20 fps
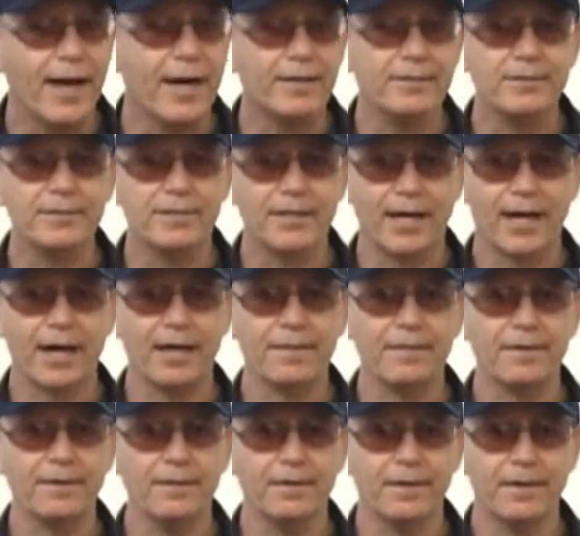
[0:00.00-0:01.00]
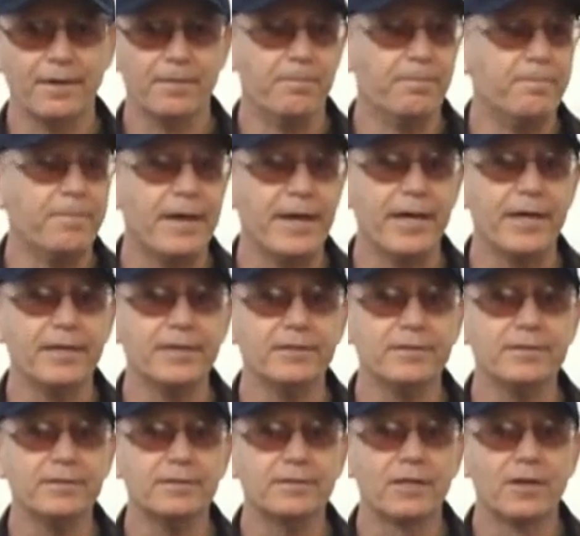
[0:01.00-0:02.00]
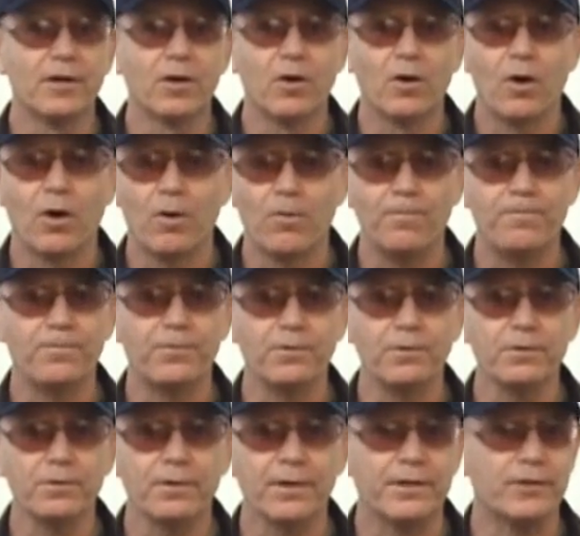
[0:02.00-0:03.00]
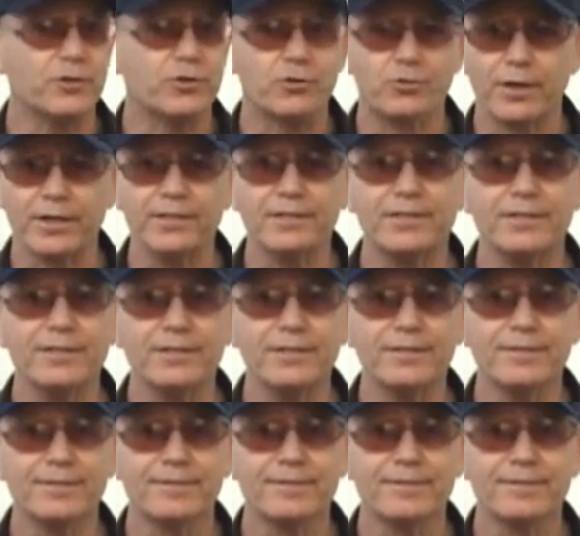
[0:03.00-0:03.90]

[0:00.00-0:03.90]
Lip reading: asks Kathy, amazed, hopeful, and trusting.